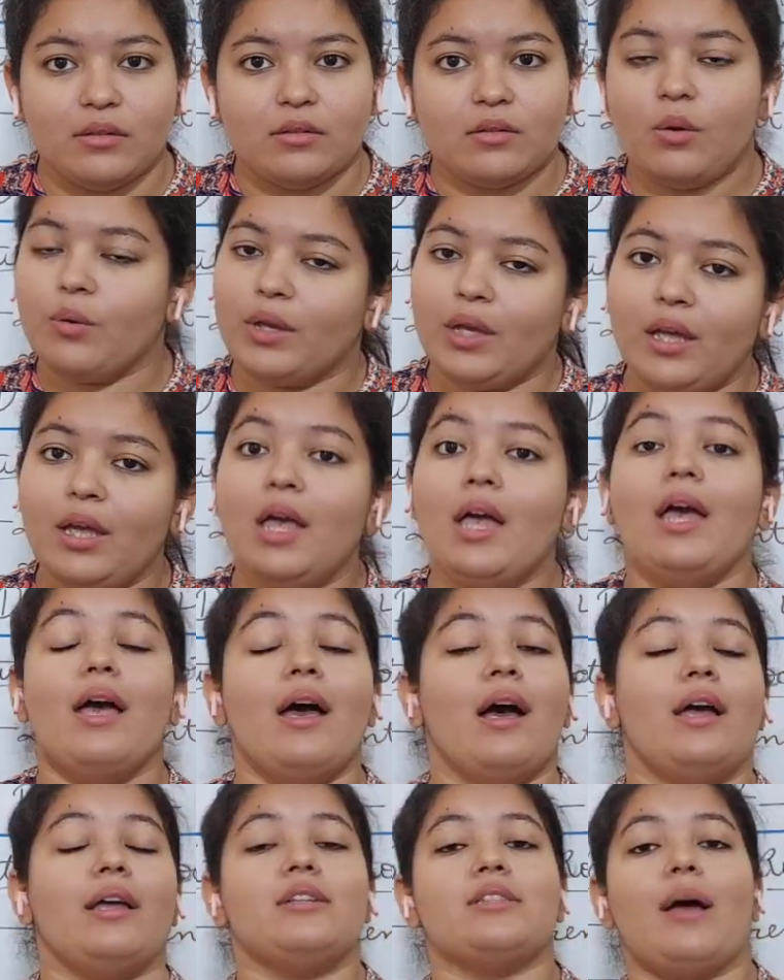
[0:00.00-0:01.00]
In chapter
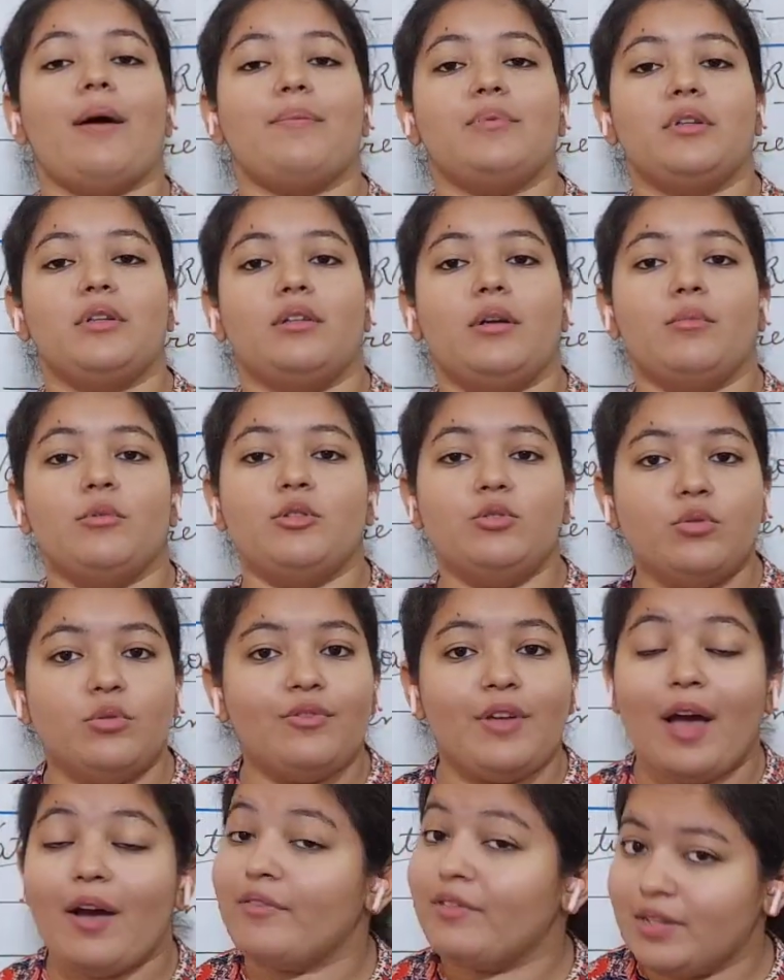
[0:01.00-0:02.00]
number 2, we have discussed
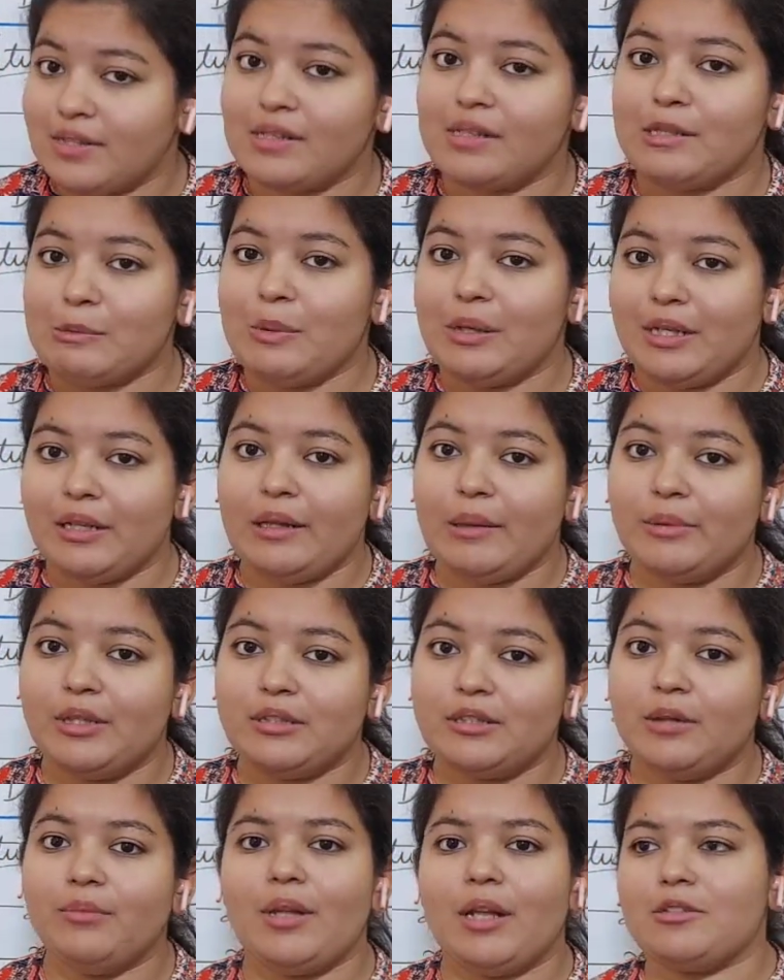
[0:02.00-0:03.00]
splitting the middle term. That's why I'm
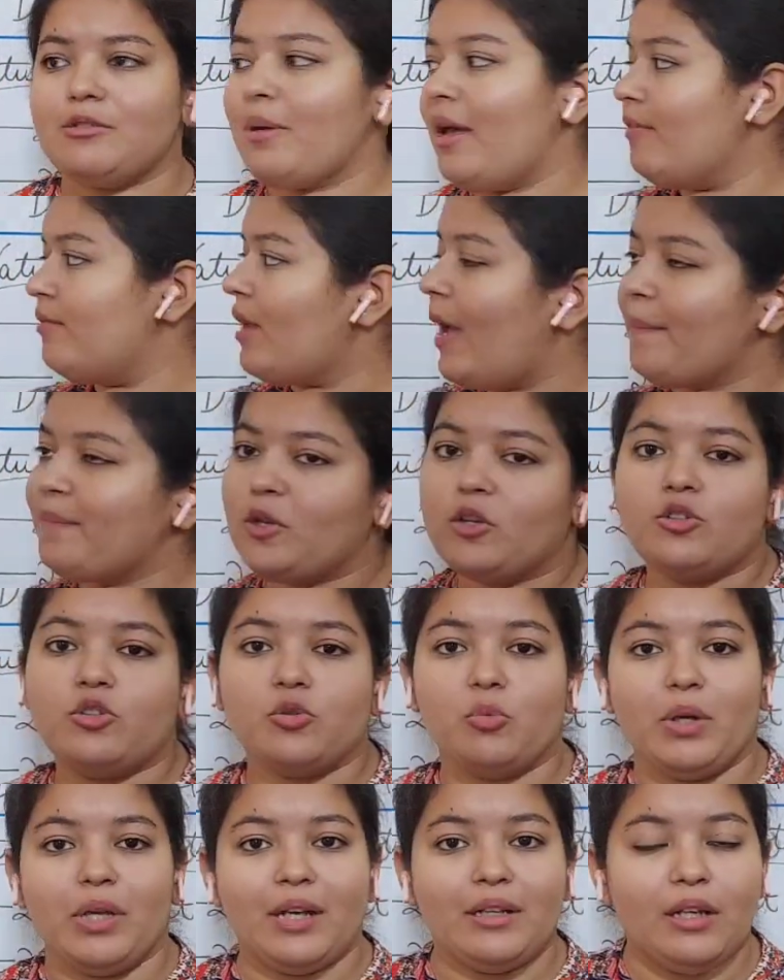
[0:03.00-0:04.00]
not showing it here.
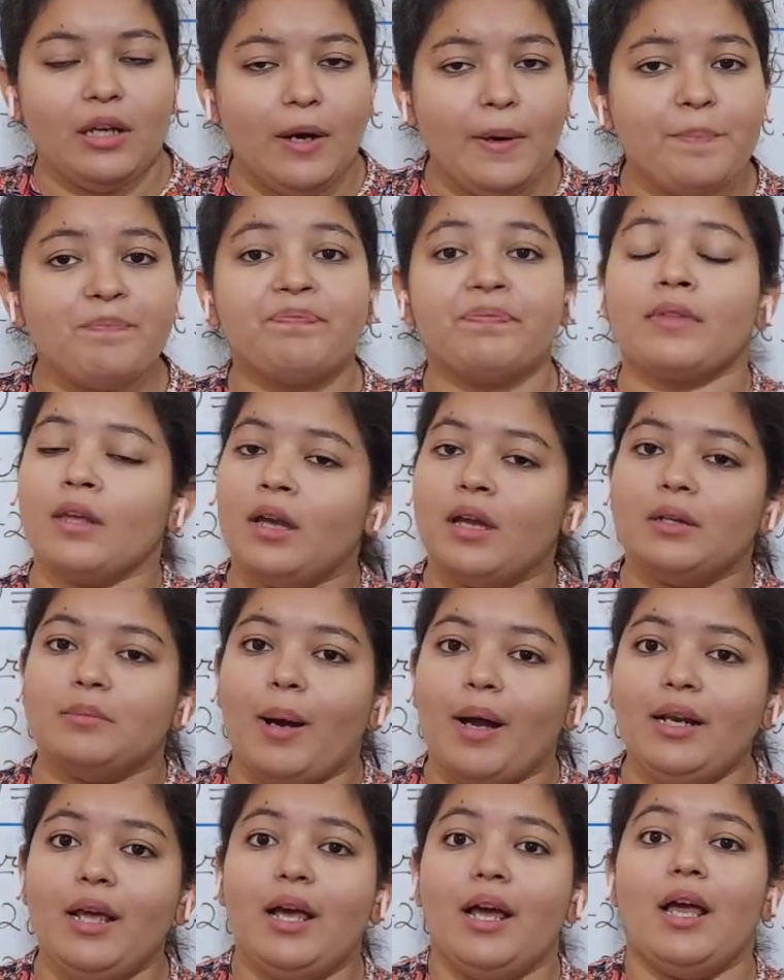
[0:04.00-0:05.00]
But
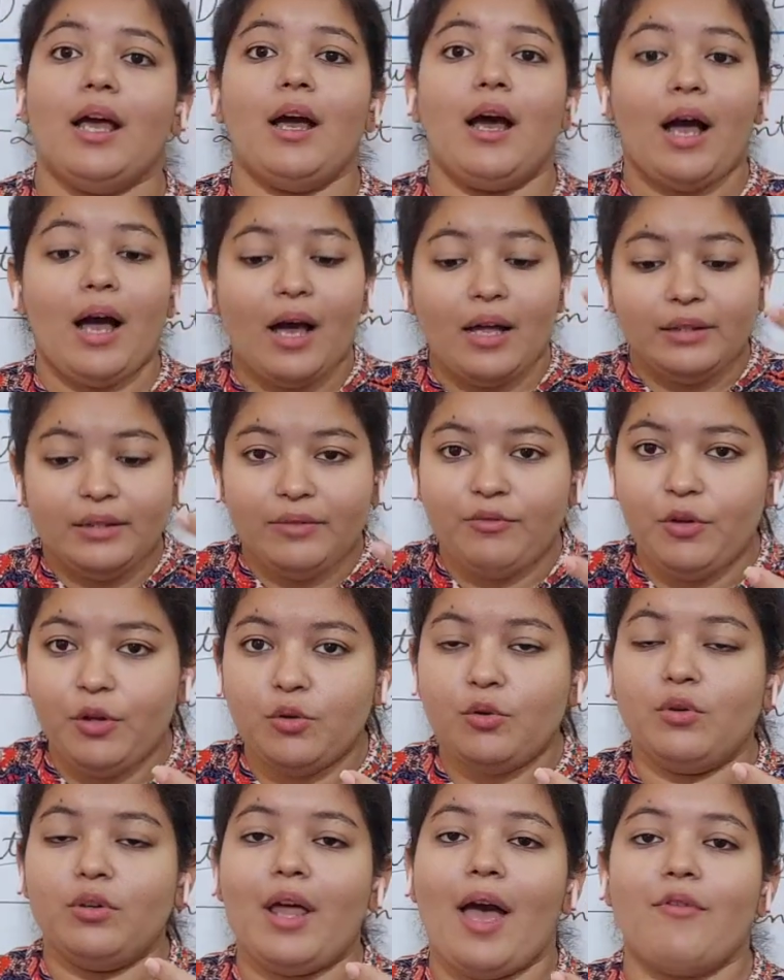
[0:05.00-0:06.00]
you don't have to find the
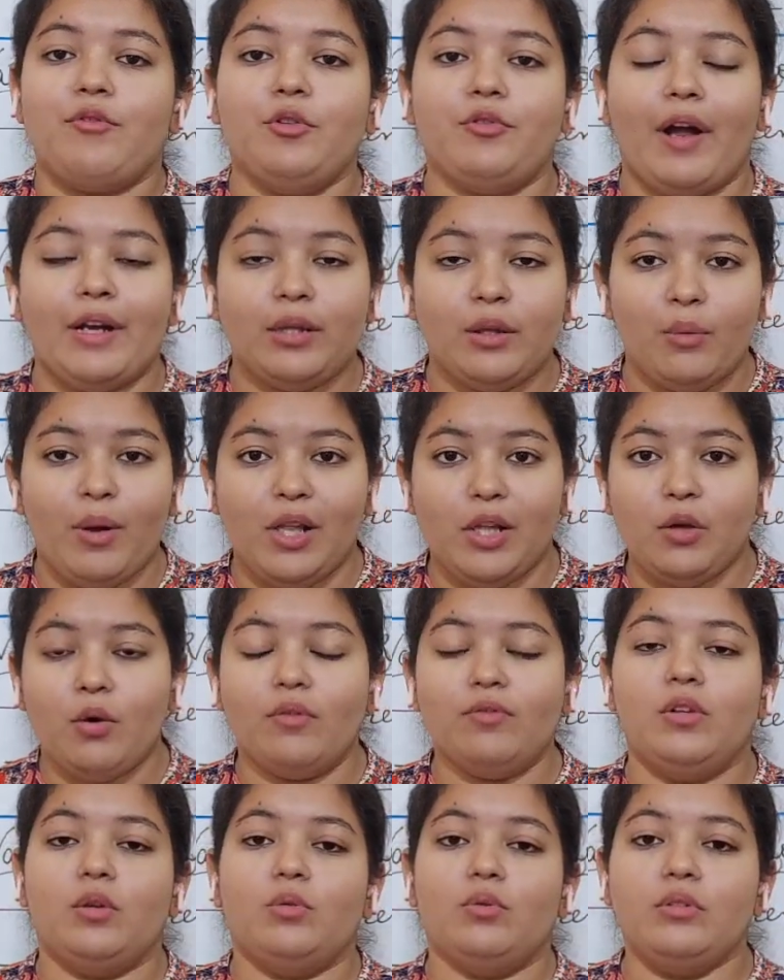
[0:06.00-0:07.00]
value of the roots, the value of
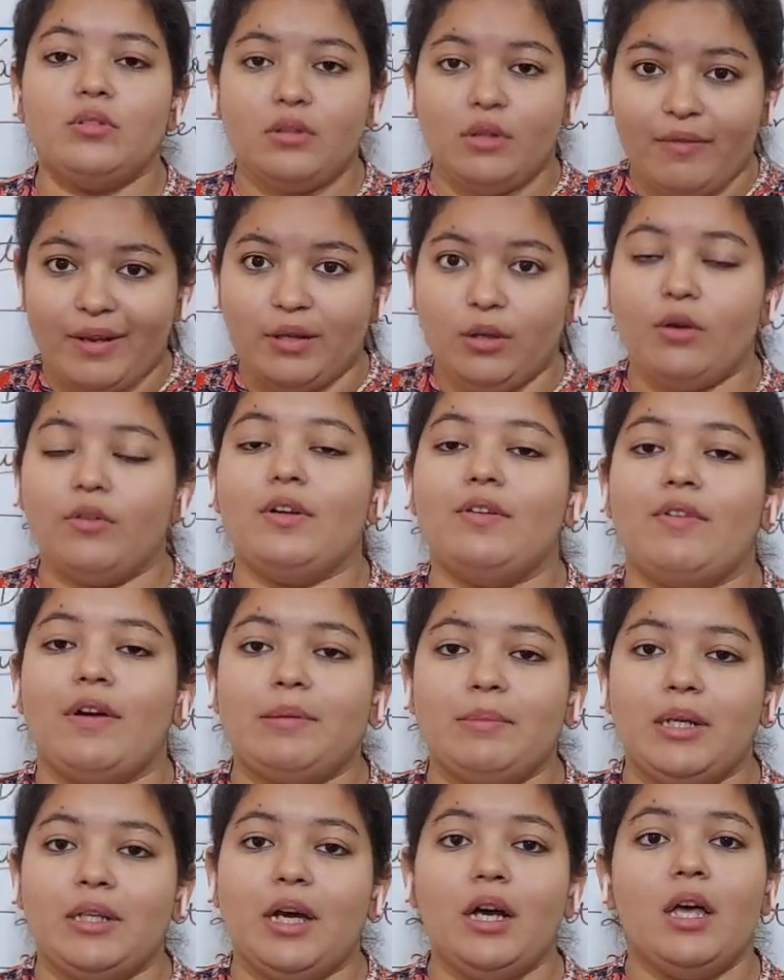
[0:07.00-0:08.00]
alpha and beta. You just have
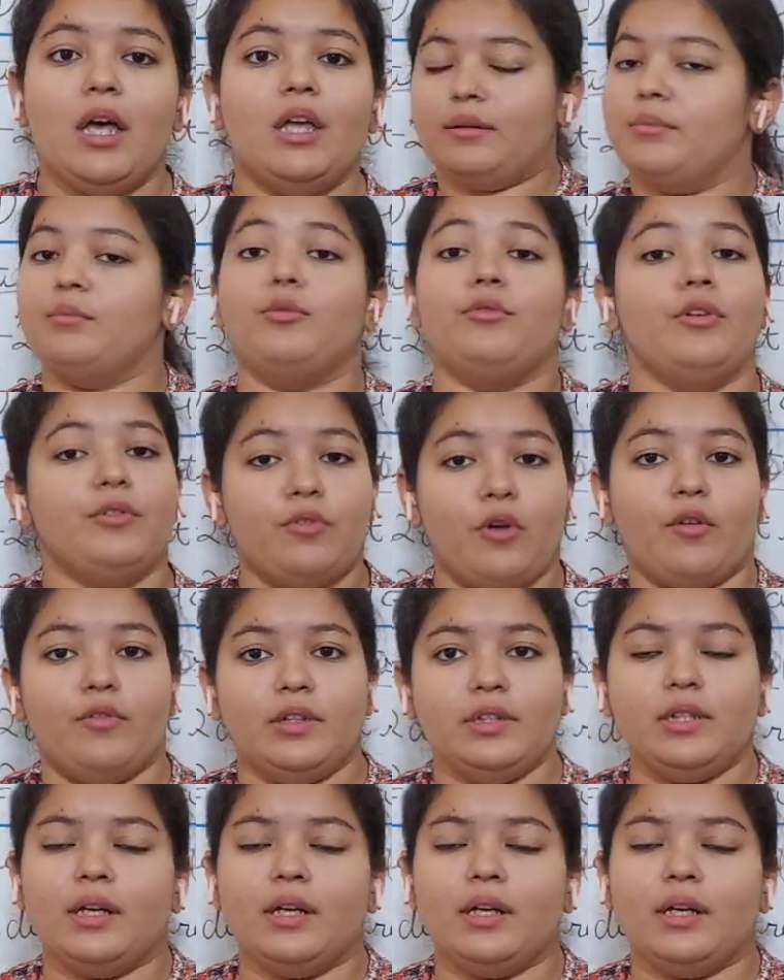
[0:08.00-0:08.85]
to listen.